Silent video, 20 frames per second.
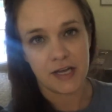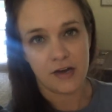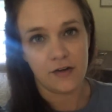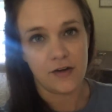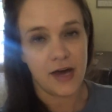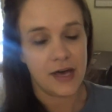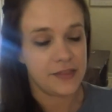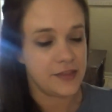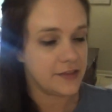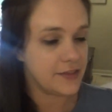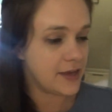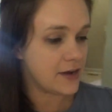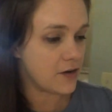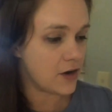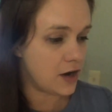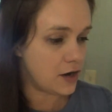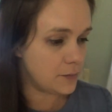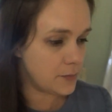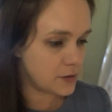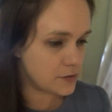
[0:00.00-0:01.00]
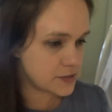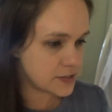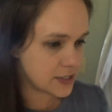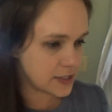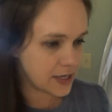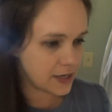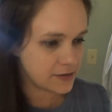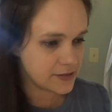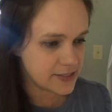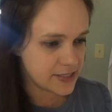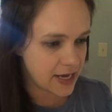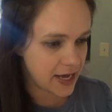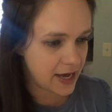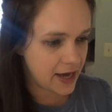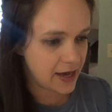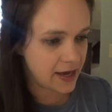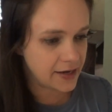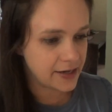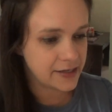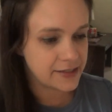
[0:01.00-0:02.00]
I think they are almost done
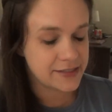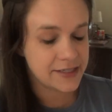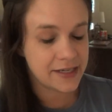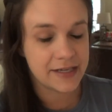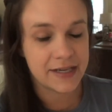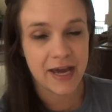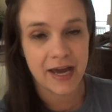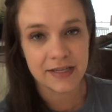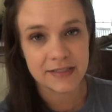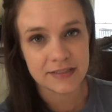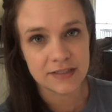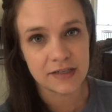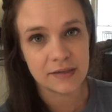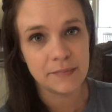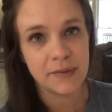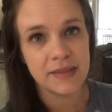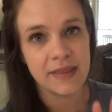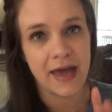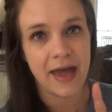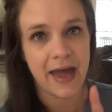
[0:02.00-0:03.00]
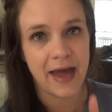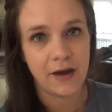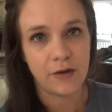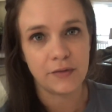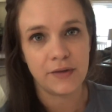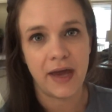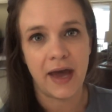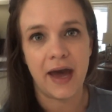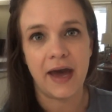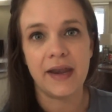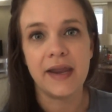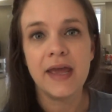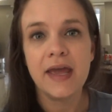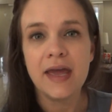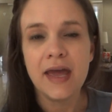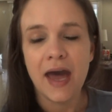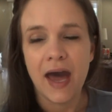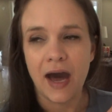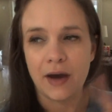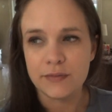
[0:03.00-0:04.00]
outside. Tonight's gonna be the out night.
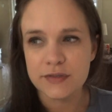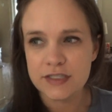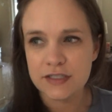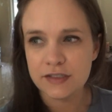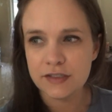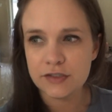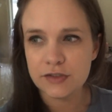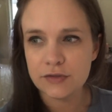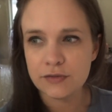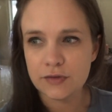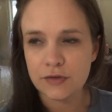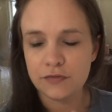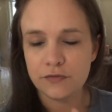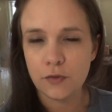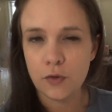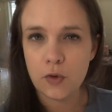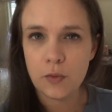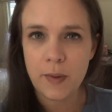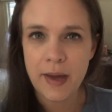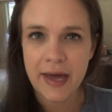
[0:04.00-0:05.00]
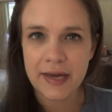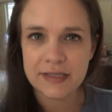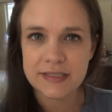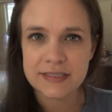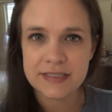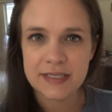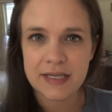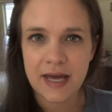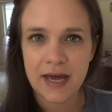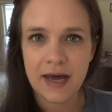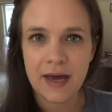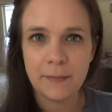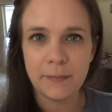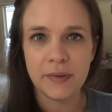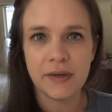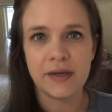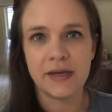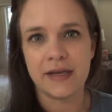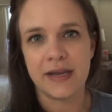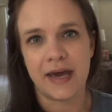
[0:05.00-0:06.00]
I was gonna do the full packs tonight,
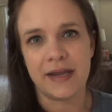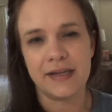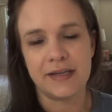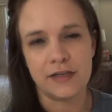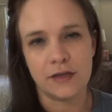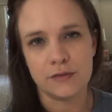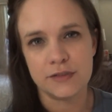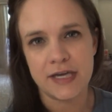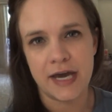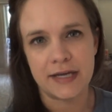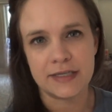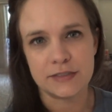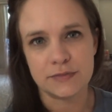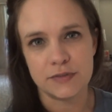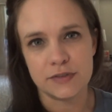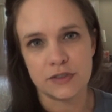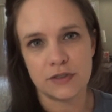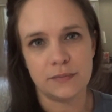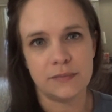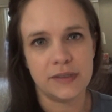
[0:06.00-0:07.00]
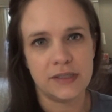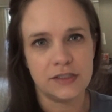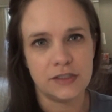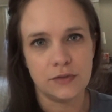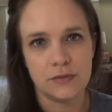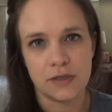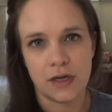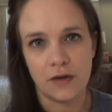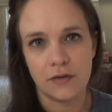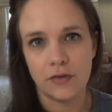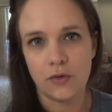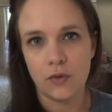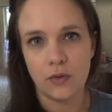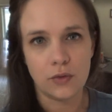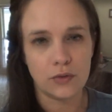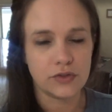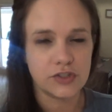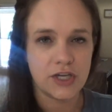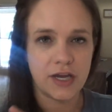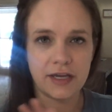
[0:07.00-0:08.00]
but I didn't know Titus was gonna be doing all the
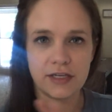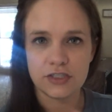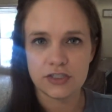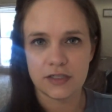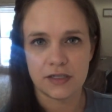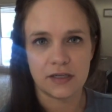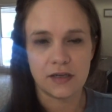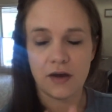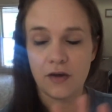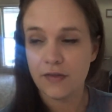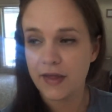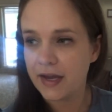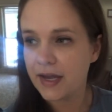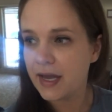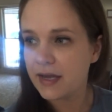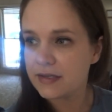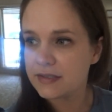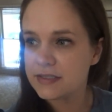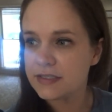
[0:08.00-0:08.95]
oil changing and all that kind of